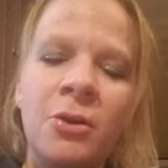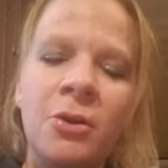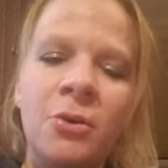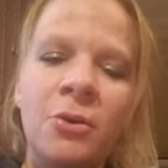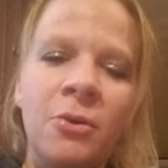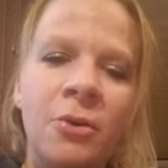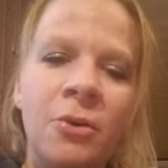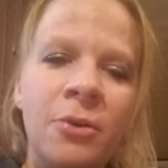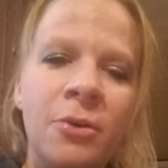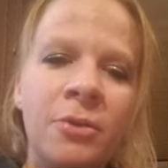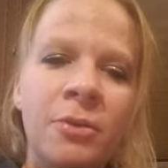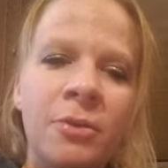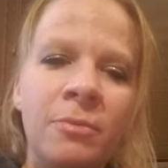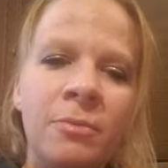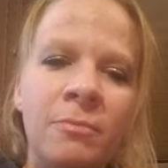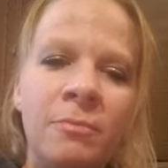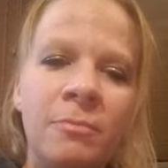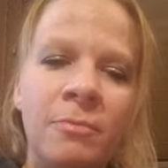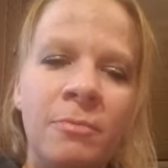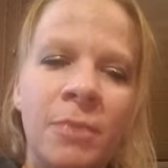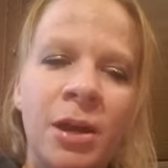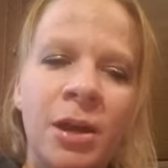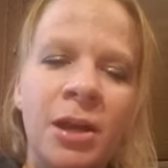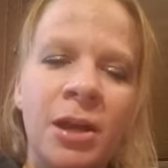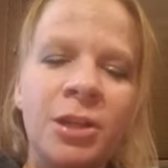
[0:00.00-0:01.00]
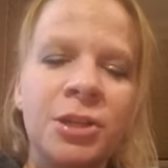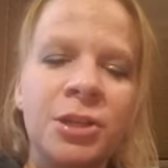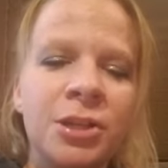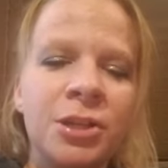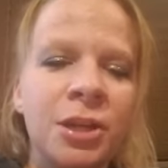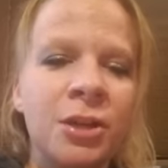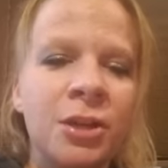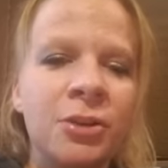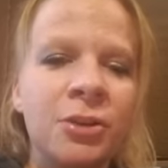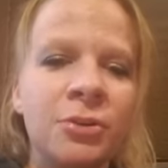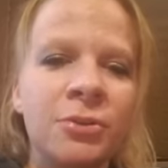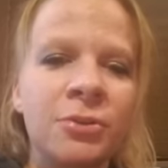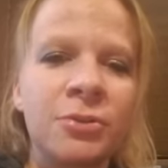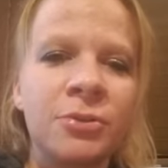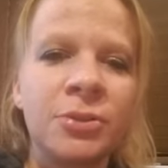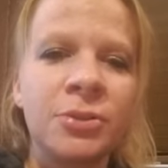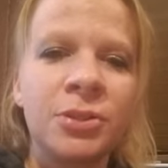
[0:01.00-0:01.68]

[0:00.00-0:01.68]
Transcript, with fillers: on my channel,